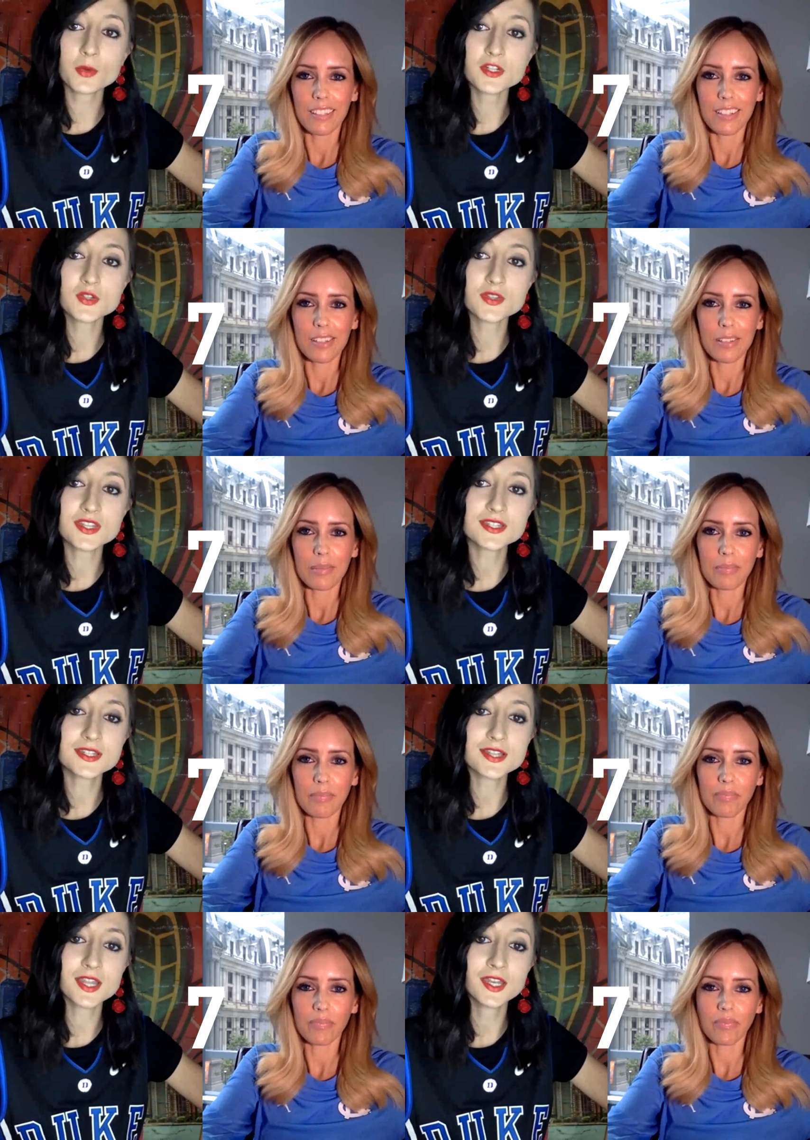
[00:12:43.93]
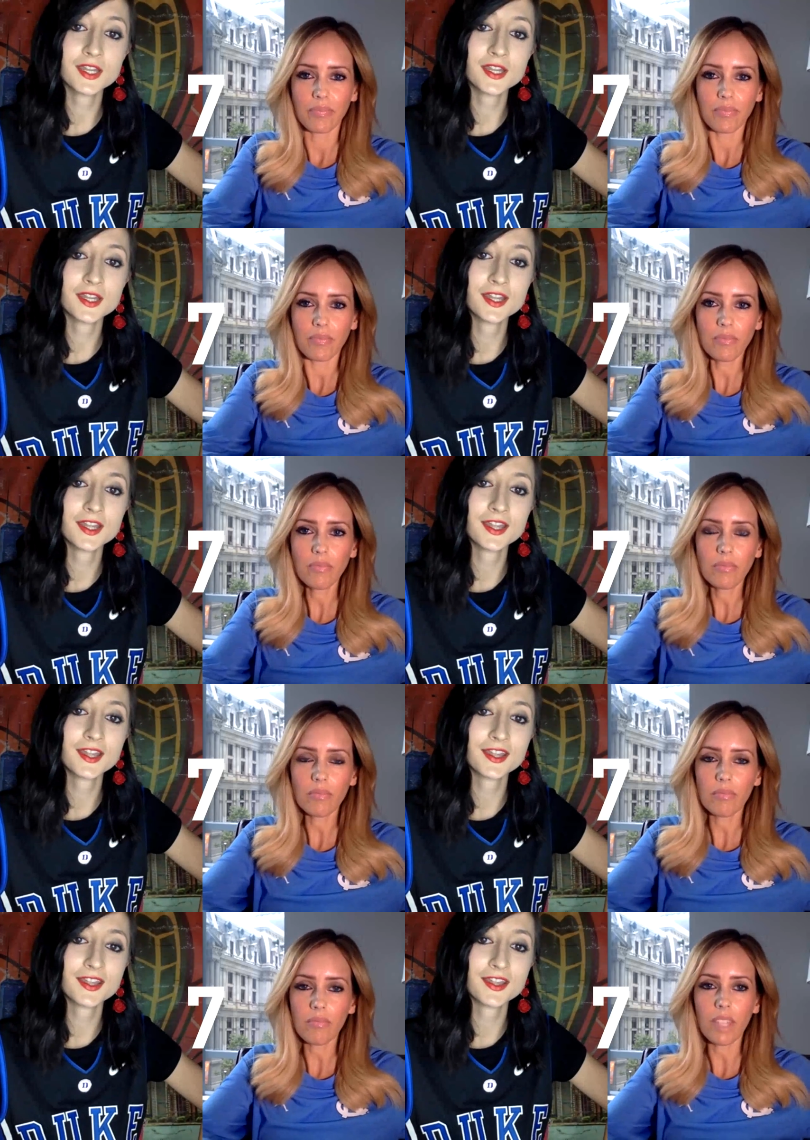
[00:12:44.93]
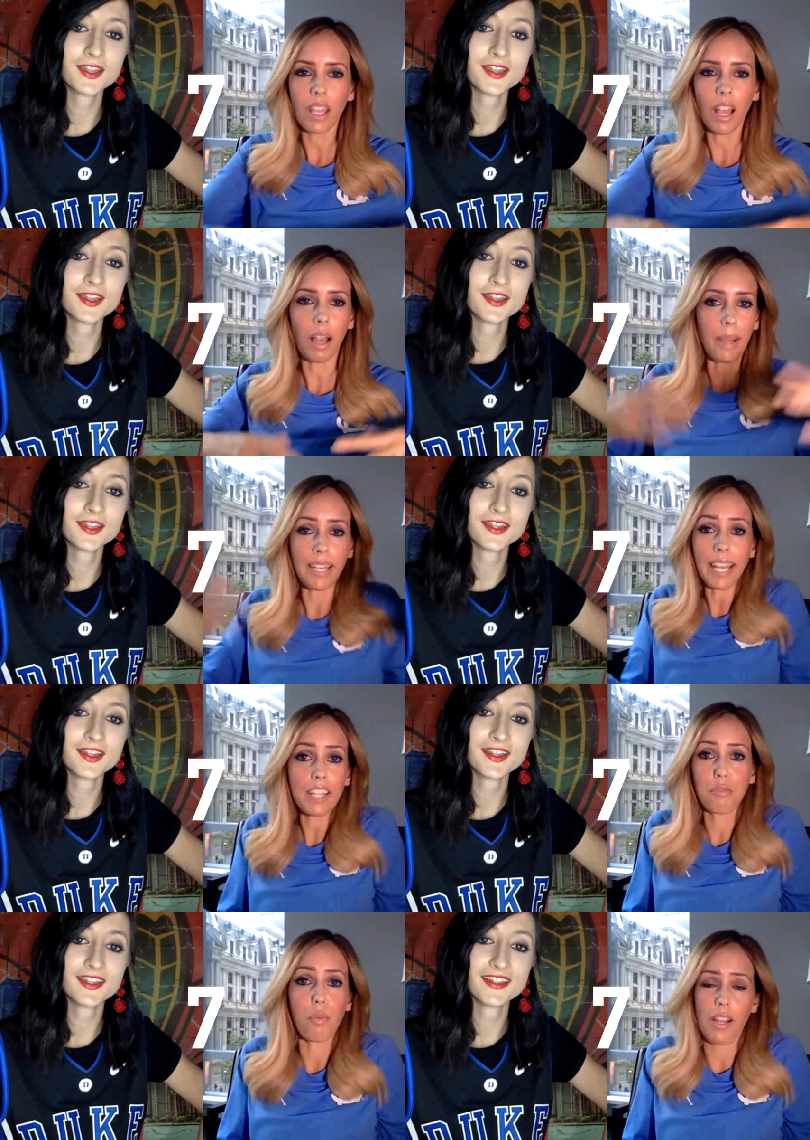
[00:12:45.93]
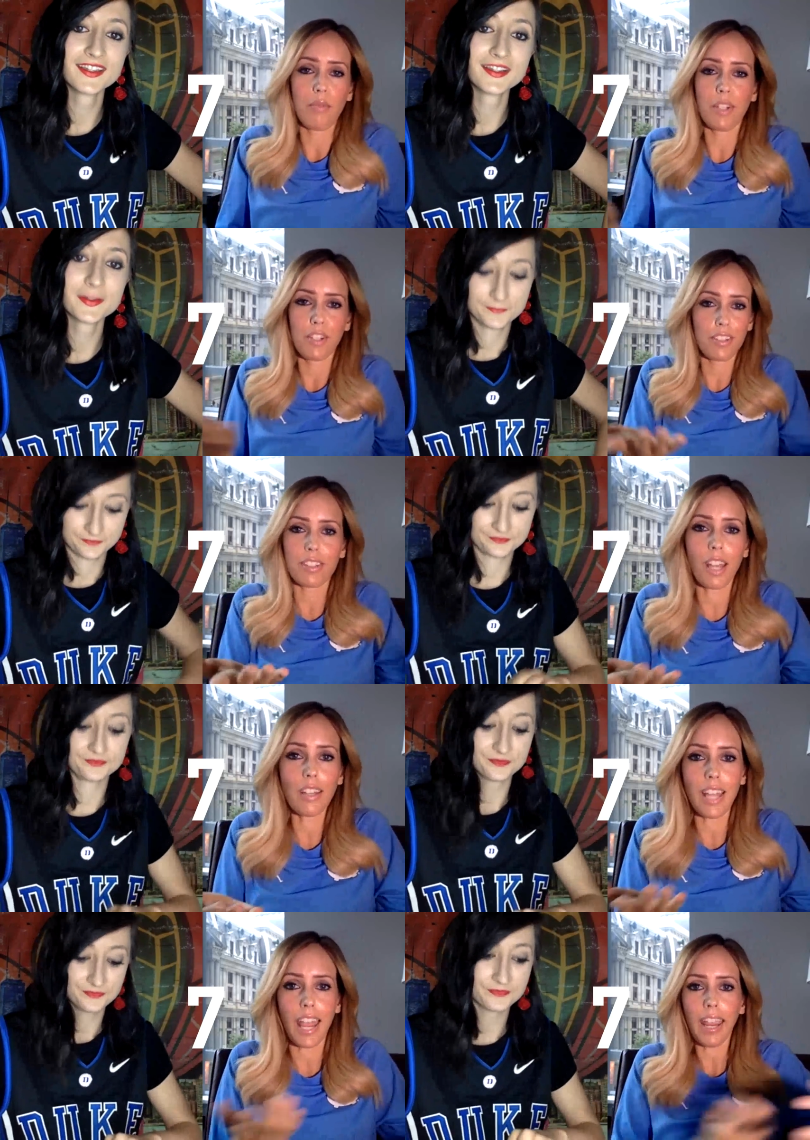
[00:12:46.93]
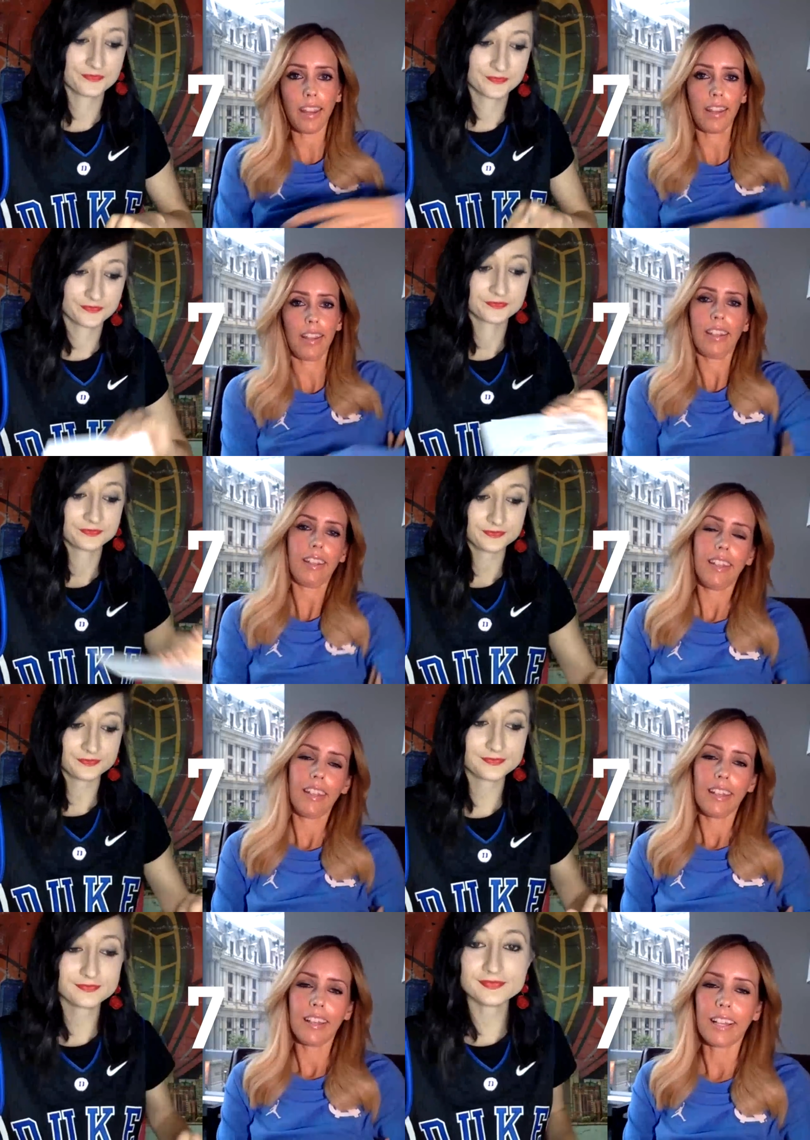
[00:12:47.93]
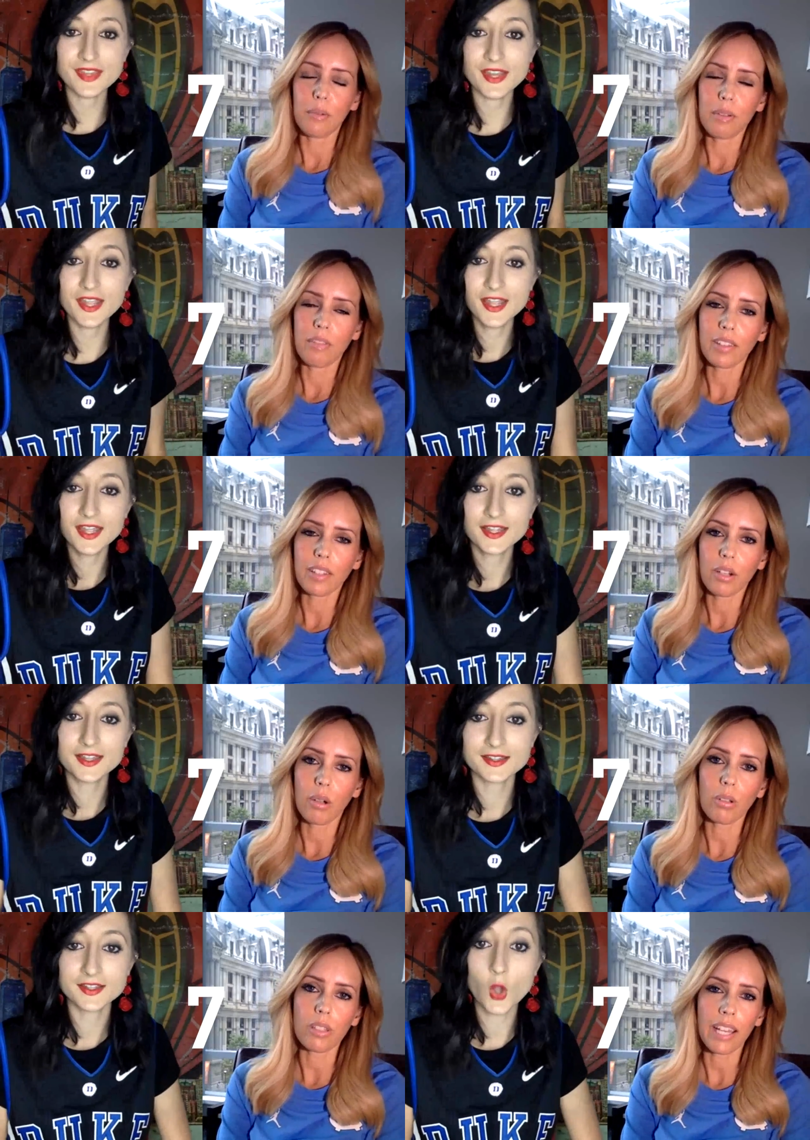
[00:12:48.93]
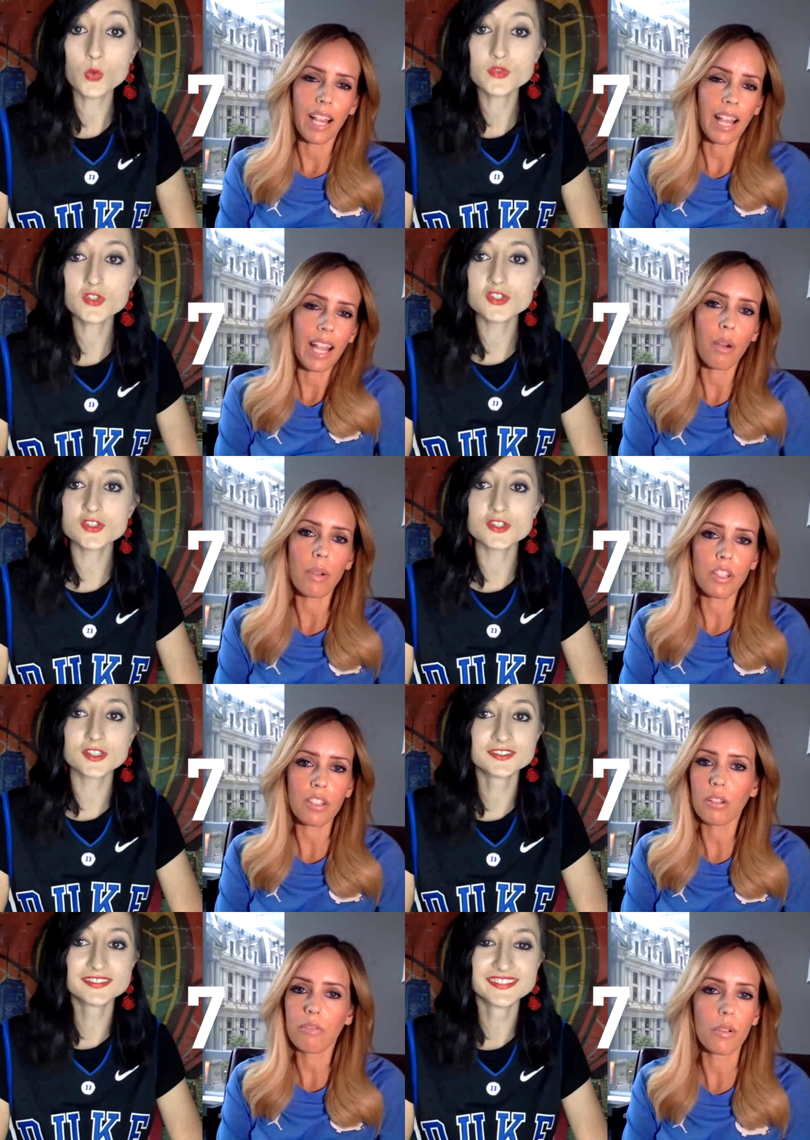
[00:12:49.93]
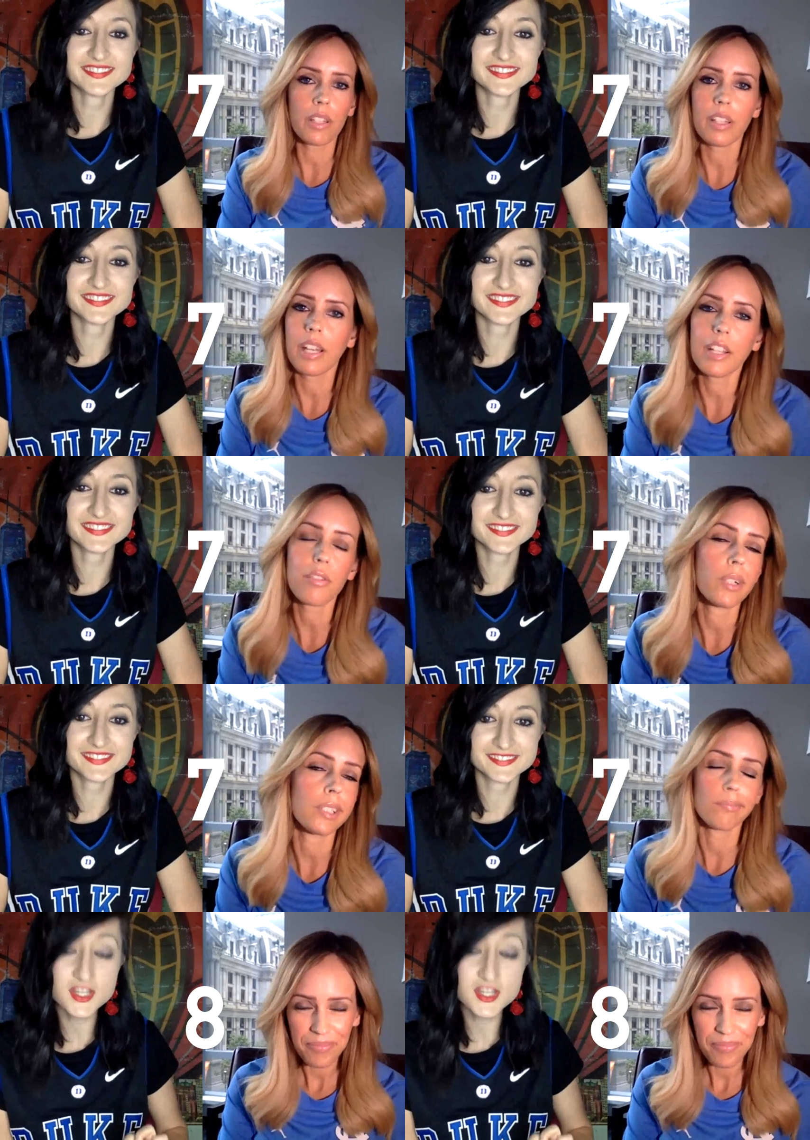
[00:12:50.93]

Speaker 1: forward to this season?
Speaker 2: uh, my next one, which is Sunday. Uh, we've got the Colts. I, I always just look forward to the next one.